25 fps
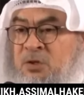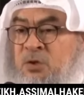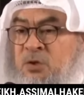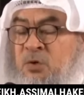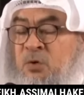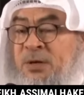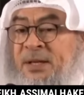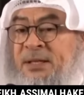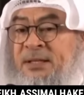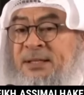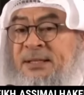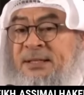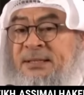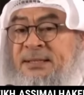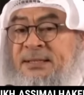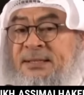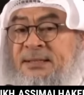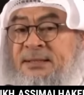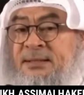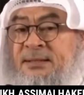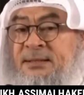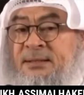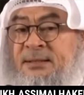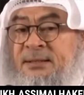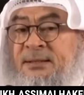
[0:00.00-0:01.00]
So it
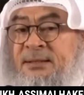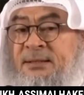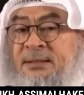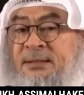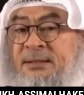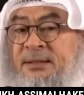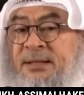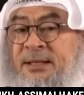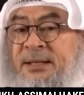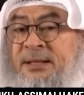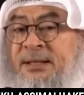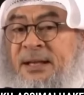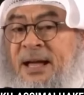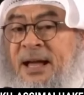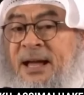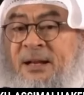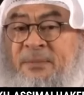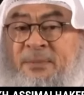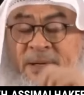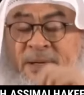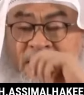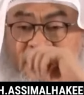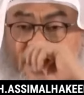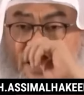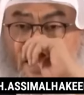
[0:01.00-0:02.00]
is in
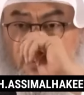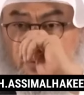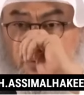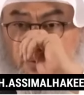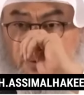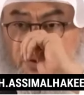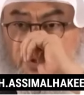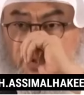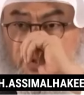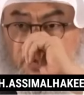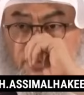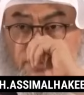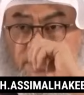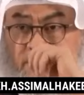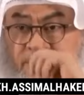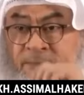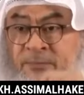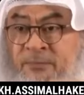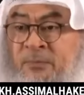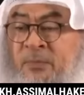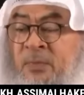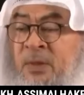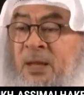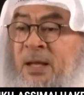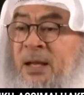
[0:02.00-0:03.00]
Arabic language.
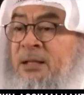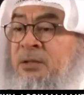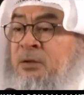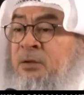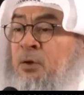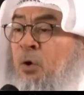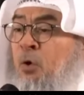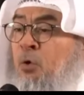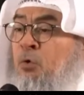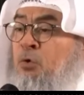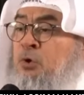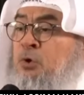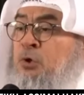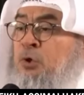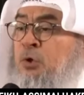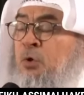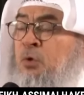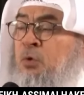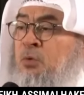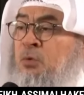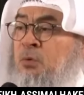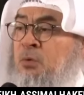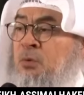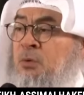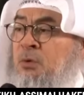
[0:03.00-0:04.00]
And
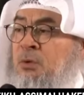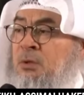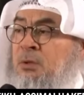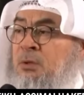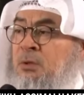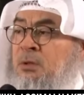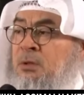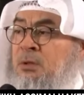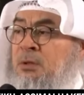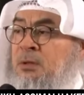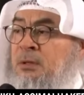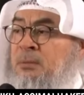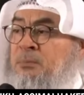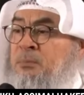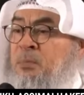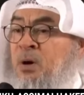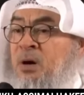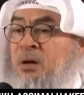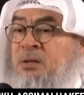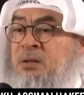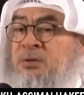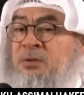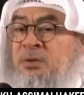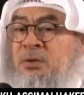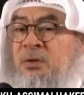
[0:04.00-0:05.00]
also,
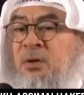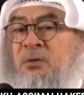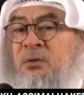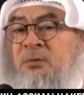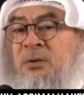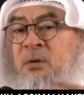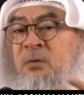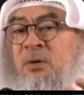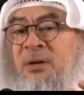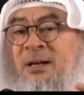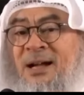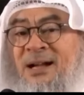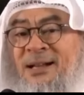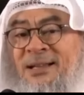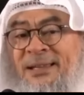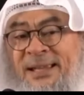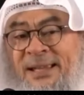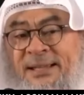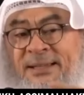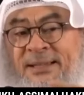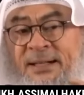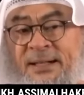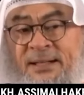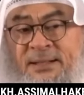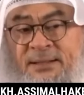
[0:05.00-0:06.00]
part of our
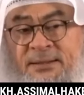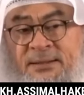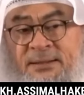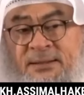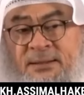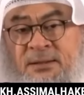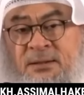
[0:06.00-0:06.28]
aqidah